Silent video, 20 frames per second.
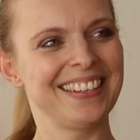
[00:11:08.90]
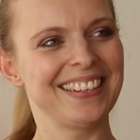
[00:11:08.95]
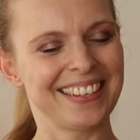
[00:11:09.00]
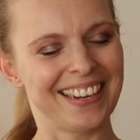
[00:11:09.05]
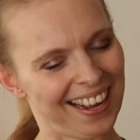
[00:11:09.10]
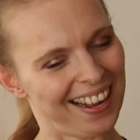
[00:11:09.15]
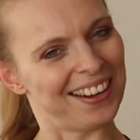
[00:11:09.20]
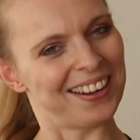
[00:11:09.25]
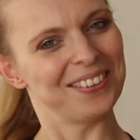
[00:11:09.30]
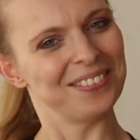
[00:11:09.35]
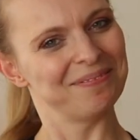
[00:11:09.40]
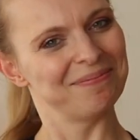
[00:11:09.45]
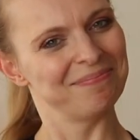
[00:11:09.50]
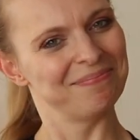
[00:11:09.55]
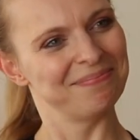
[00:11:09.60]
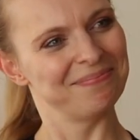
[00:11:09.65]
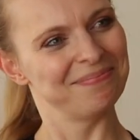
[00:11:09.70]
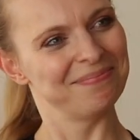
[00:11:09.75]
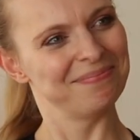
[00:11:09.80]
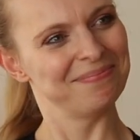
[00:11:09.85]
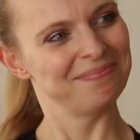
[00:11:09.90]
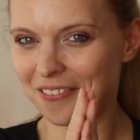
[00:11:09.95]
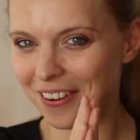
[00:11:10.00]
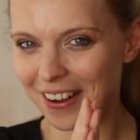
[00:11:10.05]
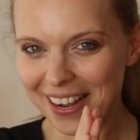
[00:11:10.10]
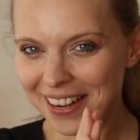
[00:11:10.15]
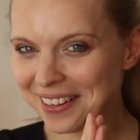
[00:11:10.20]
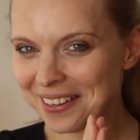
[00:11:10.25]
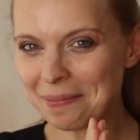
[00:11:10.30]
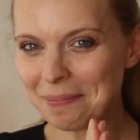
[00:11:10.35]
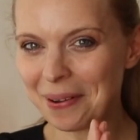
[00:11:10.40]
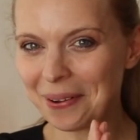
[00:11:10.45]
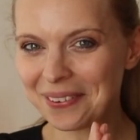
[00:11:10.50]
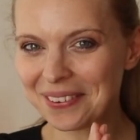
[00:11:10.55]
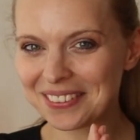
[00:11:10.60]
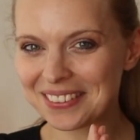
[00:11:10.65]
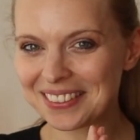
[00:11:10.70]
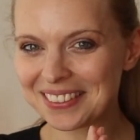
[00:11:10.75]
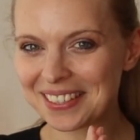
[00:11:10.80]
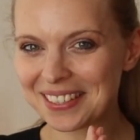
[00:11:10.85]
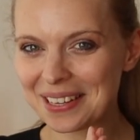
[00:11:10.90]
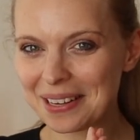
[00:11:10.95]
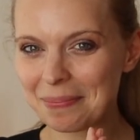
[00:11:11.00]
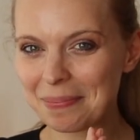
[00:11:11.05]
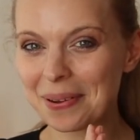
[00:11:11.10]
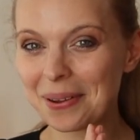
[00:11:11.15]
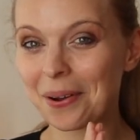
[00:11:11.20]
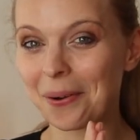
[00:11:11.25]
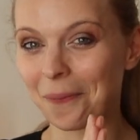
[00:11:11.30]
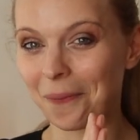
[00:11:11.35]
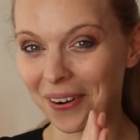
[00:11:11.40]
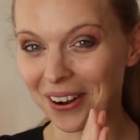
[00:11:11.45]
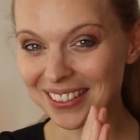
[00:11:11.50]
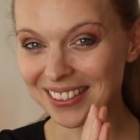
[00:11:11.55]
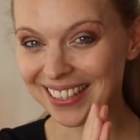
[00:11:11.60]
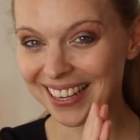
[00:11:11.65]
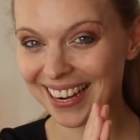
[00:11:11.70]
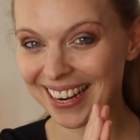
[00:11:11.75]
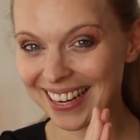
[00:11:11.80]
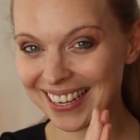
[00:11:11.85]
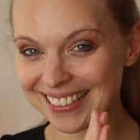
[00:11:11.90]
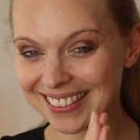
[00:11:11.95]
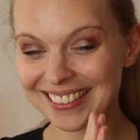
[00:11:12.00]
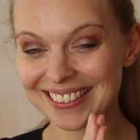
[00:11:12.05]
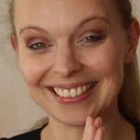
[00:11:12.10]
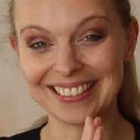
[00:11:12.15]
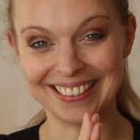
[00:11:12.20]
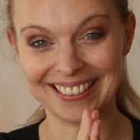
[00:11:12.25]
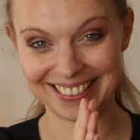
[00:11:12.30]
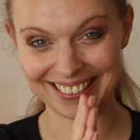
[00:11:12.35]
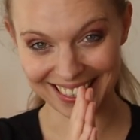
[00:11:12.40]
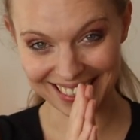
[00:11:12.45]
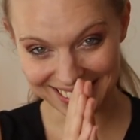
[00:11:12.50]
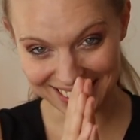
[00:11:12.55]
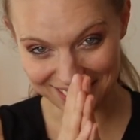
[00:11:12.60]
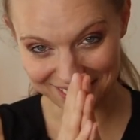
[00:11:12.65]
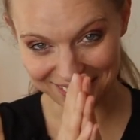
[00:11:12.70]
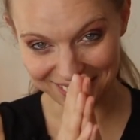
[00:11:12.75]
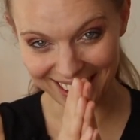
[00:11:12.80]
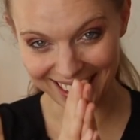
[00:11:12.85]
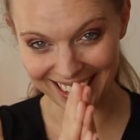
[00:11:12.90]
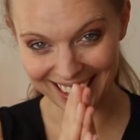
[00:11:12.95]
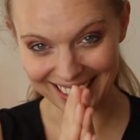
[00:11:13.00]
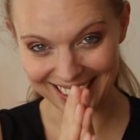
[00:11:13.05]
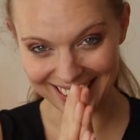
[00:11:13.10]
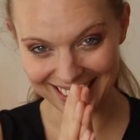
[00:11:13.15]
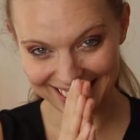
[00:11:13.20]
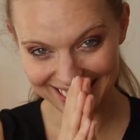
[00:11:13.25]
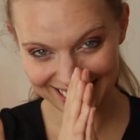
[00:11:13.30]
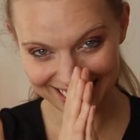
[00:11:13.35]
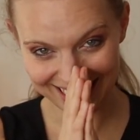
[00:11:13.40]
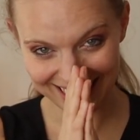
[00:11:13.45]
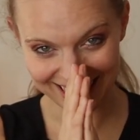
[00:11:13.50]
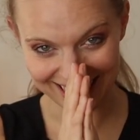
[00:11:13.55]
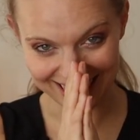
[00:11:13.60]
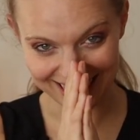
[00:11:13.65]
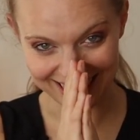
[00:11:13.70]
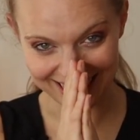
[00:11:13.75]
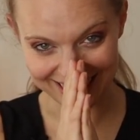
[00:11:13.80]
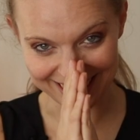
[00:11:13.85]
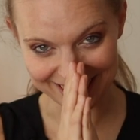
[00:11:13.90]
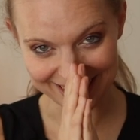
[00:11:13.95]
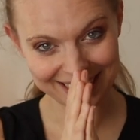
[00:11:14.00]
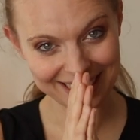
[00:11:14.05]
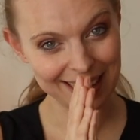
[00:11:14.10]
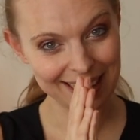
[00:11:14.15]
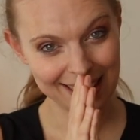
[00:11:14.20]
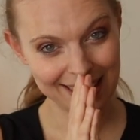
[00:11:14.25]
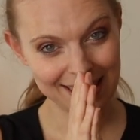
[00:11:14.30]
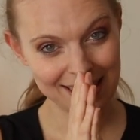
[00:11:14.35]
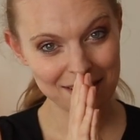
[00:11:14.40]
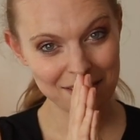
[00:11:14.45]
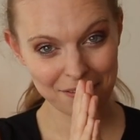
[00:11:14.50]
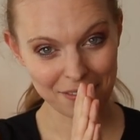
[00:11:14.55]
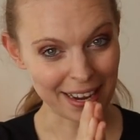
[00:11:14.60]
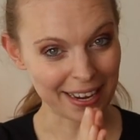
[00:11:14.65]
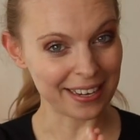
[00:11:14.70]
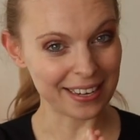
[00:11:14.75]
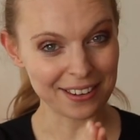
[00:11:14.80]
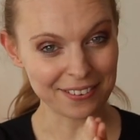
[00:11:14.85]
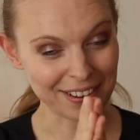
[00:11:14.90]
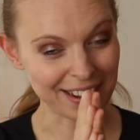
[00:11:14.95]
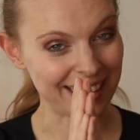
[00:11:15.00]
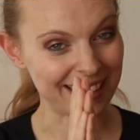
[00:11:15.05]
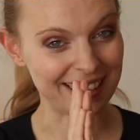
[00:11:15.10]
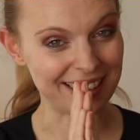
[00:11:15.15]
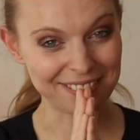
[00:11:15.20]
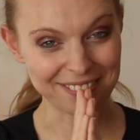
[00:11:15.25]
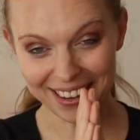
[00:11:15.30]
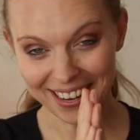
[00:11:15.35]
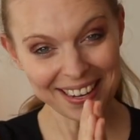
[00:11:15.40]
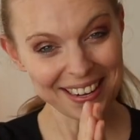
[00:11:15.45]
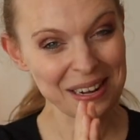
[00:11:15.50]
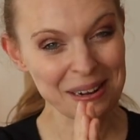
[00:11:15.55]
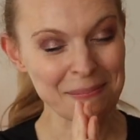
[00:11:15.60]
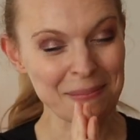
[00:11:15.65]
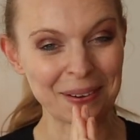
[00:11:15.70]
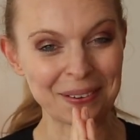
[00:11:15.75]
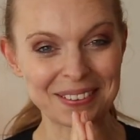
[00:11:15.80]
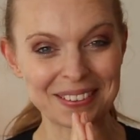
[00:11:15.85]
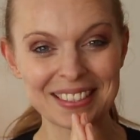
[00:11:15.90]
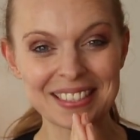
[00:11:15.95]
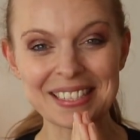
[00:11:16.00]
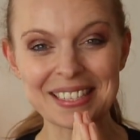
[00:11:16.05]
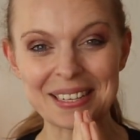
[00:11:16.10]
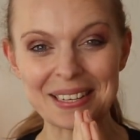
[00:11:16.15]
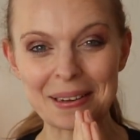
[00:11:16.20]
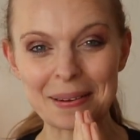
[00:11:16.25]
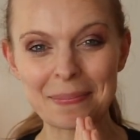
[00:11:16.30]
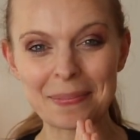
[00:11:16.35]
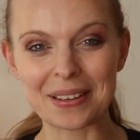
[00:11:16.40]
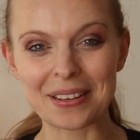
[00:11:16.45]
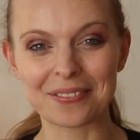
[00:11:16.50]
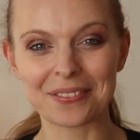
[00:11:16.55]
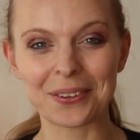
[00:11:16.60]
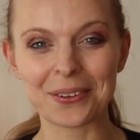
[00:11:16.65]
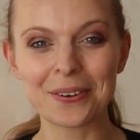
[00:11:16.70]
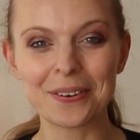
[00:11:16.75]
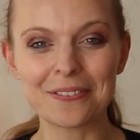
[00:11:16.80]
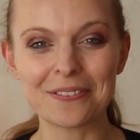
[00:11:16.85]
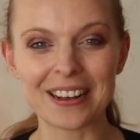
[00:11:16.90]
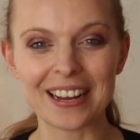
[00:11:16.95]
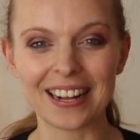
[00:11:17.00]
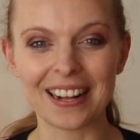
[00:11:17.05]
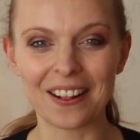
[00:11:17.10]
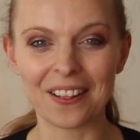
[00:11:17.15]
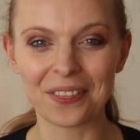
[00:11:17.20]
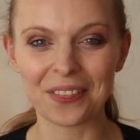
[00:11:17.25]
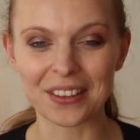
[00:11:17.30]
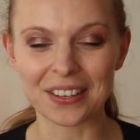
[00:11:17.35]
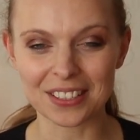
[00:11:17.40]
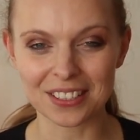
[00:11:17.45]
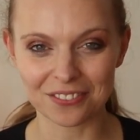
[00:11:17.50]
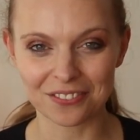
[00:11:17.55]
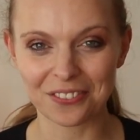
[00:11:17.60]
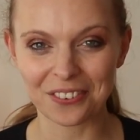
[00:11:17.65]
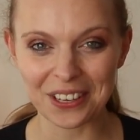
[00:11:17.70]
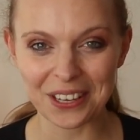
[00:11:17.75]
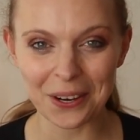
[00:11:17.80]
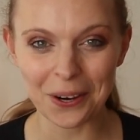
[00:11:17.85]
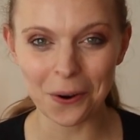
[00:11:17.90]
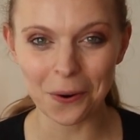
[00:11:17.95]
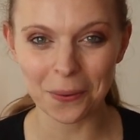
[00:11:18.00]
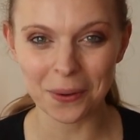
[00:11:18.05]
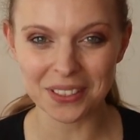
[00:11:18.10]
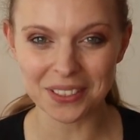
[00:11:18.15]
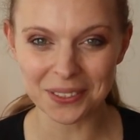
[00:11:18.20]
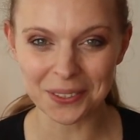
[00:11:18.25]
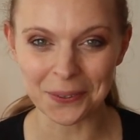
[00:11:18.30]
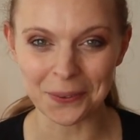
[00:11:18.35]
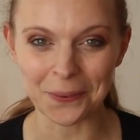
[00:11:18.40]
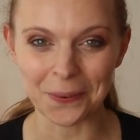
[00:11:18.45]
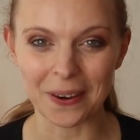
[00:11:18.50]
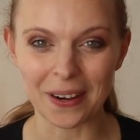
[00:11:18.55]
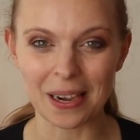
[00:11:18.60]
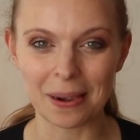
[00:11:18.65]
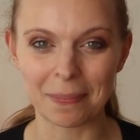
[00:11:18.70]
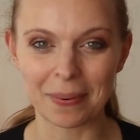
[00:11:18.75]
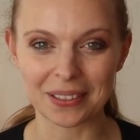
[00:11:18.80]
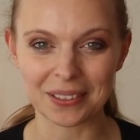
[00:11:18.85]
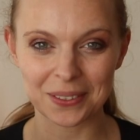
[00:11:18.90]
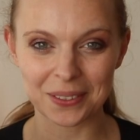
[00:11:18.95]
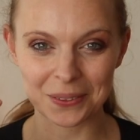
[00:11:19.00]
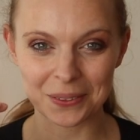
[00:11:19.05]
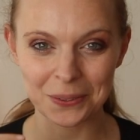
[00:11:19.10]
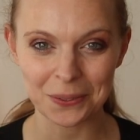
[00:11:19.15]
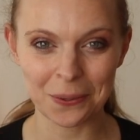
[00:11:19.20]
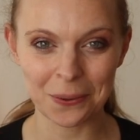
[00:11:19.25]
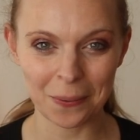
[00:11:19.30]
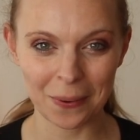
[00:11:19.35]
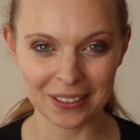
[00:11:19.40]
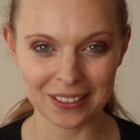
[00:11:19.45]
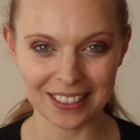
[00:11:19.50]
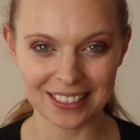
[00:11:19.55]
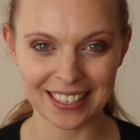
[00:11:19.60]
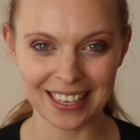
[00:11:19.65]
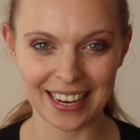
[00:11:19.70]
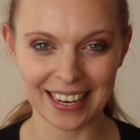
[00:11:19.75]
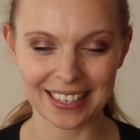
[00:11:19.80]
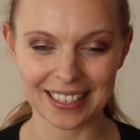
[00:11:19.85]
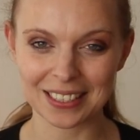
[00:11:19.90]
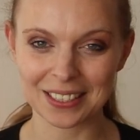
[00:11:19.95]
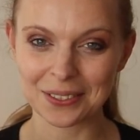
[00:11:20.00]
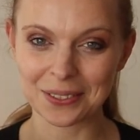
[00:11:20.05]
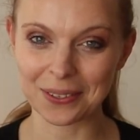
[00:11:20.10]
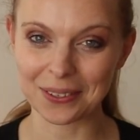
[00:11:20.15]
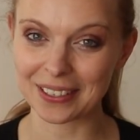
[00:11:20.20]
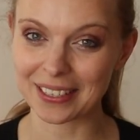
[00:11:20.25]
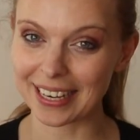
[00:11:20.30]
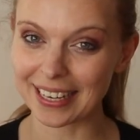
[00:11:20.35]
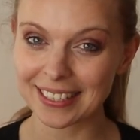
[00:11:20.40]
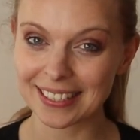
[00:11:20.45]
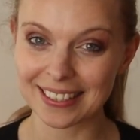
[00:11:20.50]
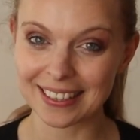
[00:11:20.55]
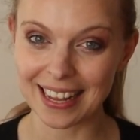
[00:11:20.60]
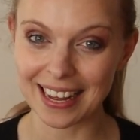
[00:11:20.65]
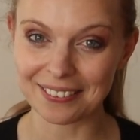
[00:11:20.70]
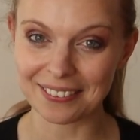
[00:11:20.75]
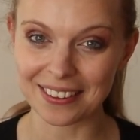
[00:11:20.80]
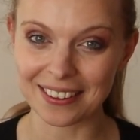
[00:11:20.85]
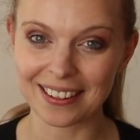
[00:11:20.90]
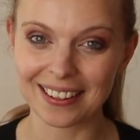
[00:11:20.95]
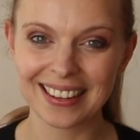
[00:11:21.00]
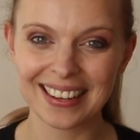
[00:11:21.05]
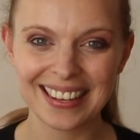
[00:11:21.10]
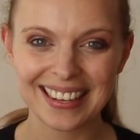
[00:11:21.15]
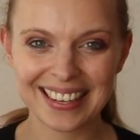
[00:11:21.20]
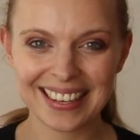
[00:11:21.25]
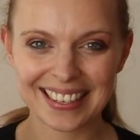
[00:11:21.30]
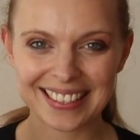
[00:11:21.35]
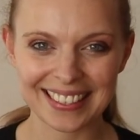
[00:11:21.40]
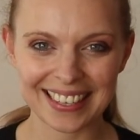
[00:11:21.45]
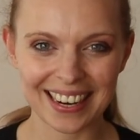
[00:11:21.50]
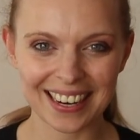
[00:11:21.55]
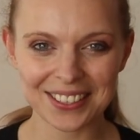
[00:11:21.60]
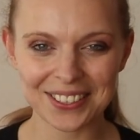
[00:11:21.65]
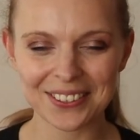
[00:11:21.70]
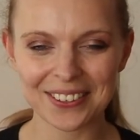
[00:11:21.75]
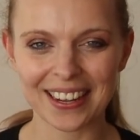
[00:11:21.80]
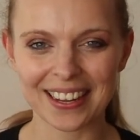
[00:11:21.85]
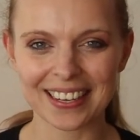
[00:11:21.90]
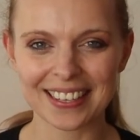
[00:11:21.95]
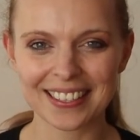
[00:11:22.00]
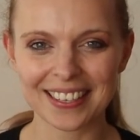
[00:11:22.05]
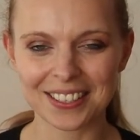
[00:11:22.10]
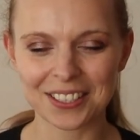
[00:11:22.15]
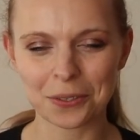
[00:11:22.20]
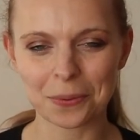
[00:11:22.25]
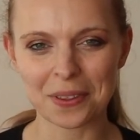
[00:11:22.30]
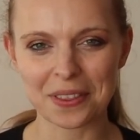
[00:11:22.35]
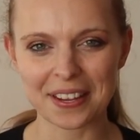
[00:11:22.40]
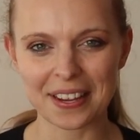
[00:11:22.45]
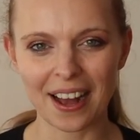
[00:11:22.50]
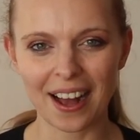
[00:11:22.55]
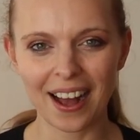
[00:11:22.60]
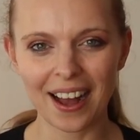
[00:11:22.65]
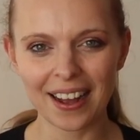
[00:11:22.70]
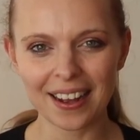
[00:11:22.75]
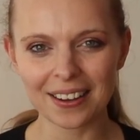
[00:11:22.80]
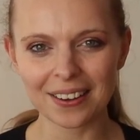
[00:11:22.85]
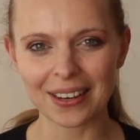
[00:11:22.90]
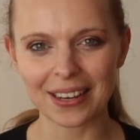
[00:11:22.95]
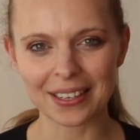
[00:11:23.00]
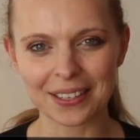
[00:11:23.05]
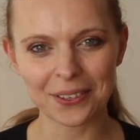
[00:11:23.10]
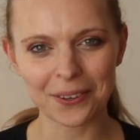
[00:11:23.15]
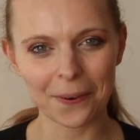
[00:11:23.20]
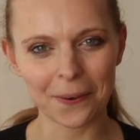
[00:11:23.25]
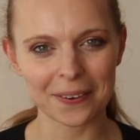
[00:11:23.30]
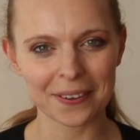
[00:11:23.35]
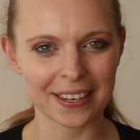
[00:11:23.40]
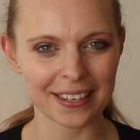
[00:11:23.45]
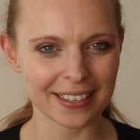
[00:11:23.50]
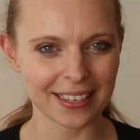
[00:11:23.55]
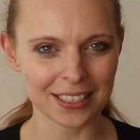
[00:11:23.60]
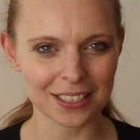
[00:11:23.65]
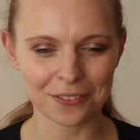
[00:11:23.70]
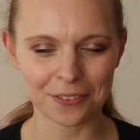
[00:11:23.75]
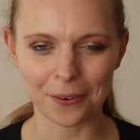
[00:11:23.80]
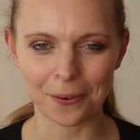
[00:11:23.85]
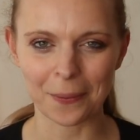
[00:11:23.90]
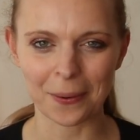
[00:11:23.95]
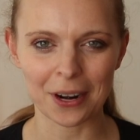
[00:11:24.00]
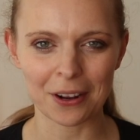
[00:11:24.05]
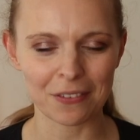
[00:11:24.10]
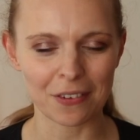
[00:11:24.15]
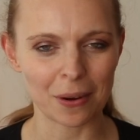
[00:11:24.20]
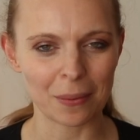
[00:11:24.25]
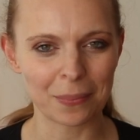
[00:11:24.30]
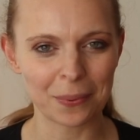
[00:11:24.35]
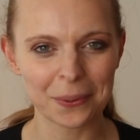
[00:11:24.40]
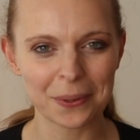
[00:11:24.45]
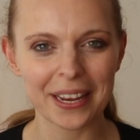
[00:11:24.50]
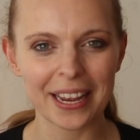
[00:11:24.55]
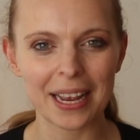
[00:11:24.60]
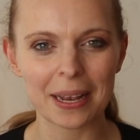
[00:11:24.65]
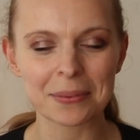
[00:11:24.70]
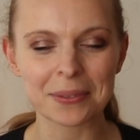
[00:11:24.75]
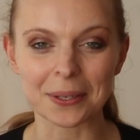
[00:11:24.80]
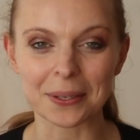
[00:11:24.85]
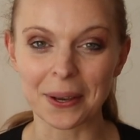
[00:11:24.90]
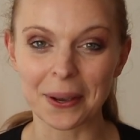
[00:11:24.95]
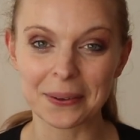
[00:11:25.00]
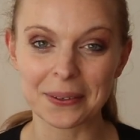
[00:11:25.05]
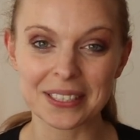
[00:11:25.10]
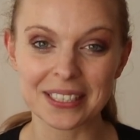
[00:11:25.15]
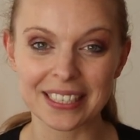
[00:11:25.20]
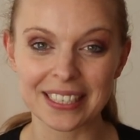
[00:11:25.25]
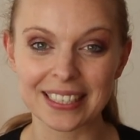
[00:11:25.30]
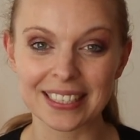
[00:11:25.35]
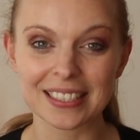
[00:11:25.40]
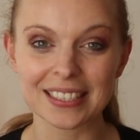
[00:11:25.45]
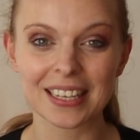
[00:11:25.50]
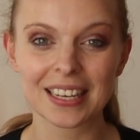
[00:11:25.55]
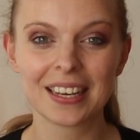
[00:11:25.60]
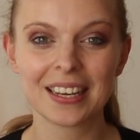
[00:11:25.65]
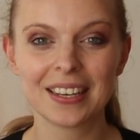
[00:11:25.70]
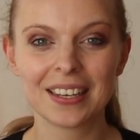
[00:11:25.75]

Yeah. Final bonus tip, worst case, just have fun. And final bonus tip, if you felt this video was cool, but you do want to take it to a next level, dare to get in touch with the ARC and contact us for one of our bootcamps or coachings.